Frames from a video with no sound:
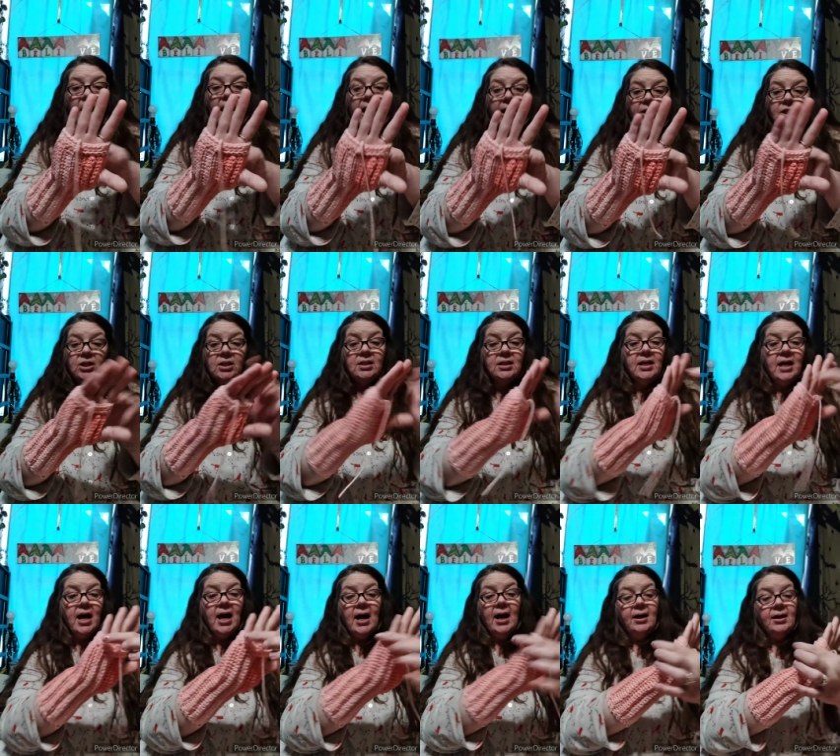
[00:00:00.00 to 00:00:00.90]
I just
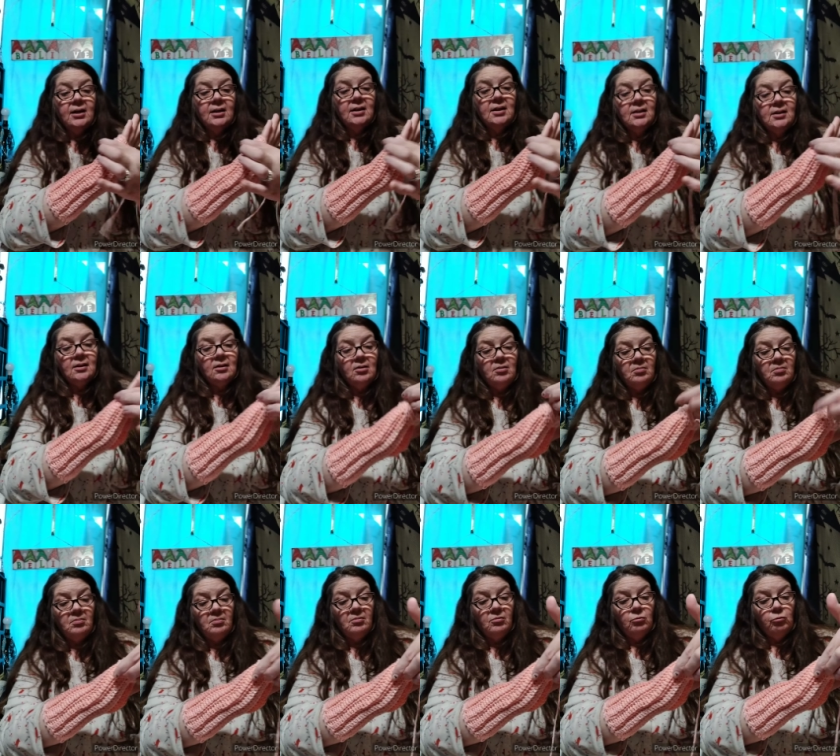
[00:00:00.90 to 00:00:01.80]
added
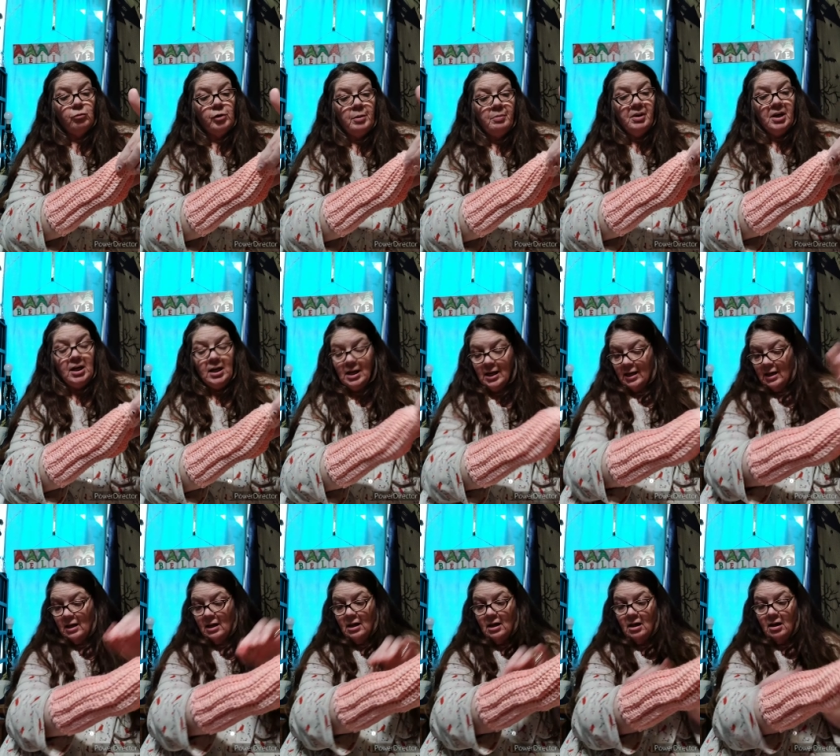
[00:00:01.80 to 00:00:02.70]
some ribbing,
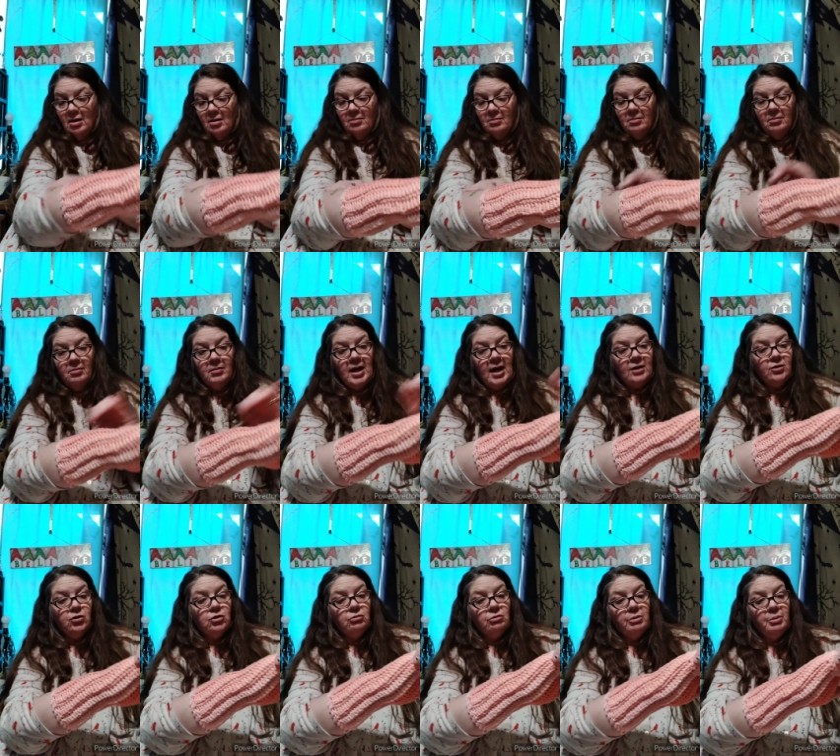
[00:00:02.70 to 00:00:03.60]

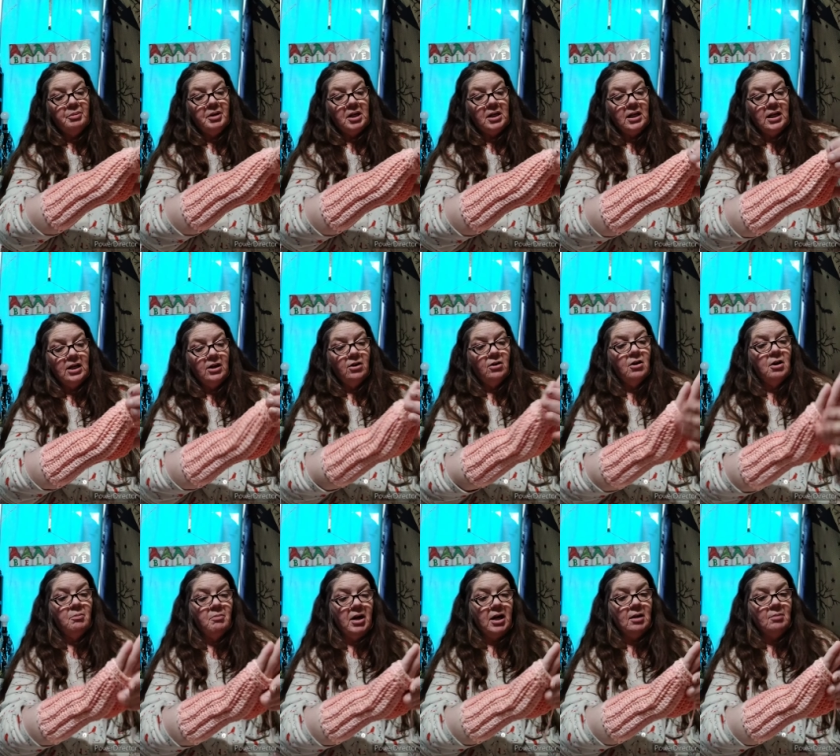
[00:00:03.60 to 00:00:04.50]
extra ribbing
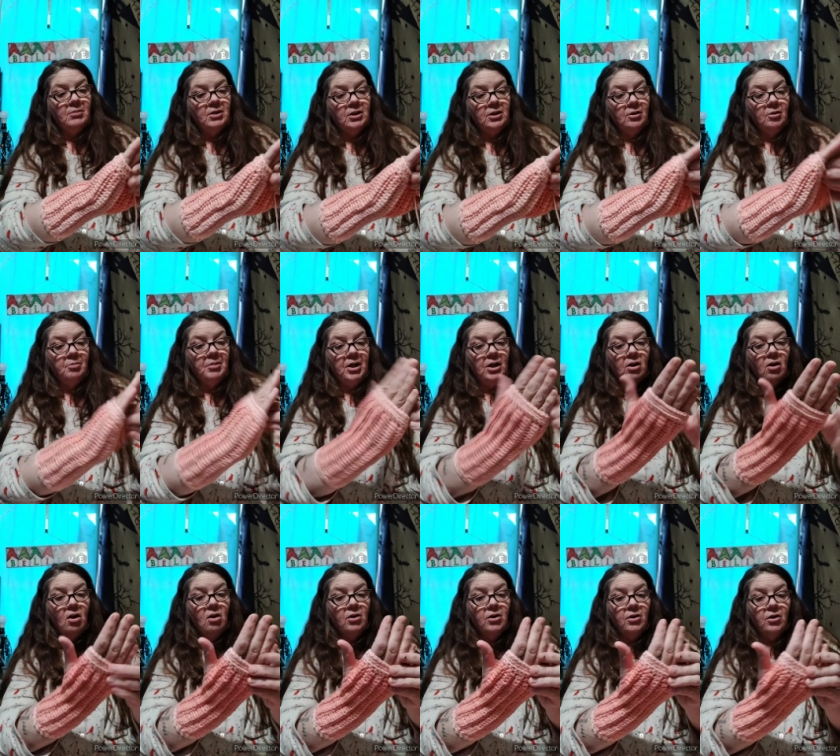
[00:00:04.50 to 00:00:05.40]
here, and made them a little bit
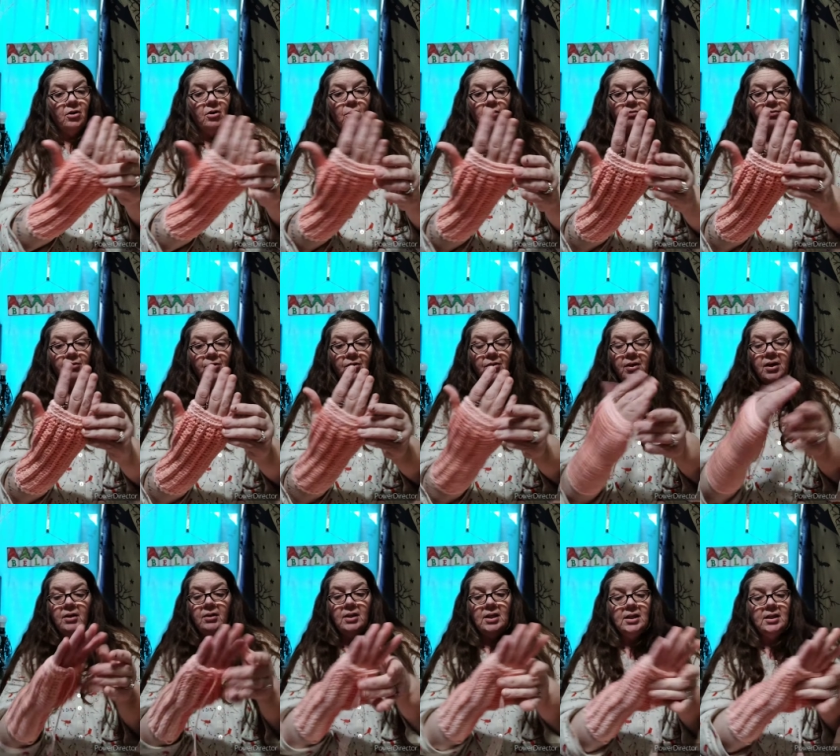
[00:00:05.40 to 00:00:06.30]
longer over
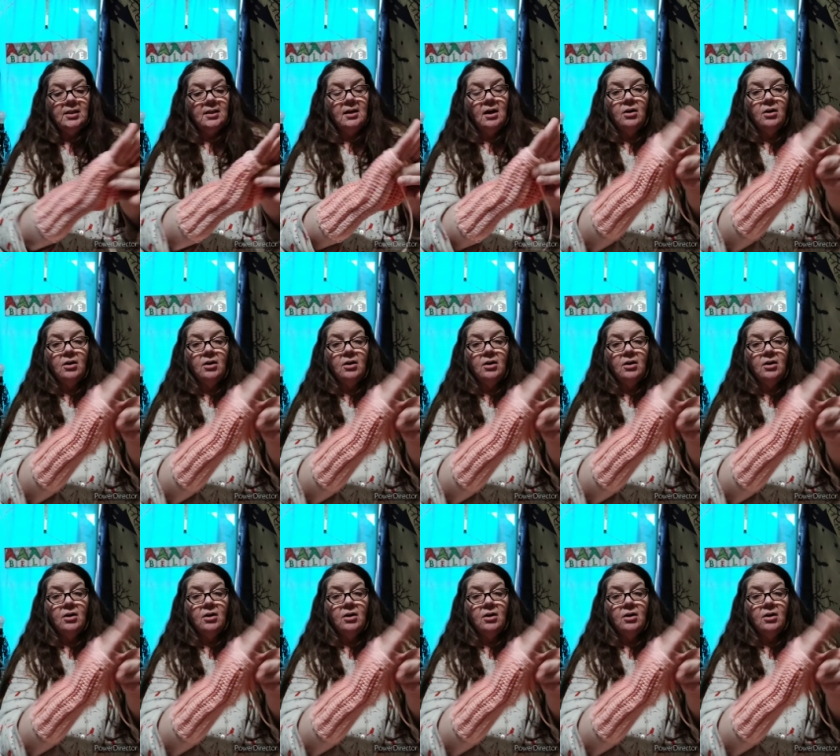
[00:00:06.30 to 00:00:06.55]
these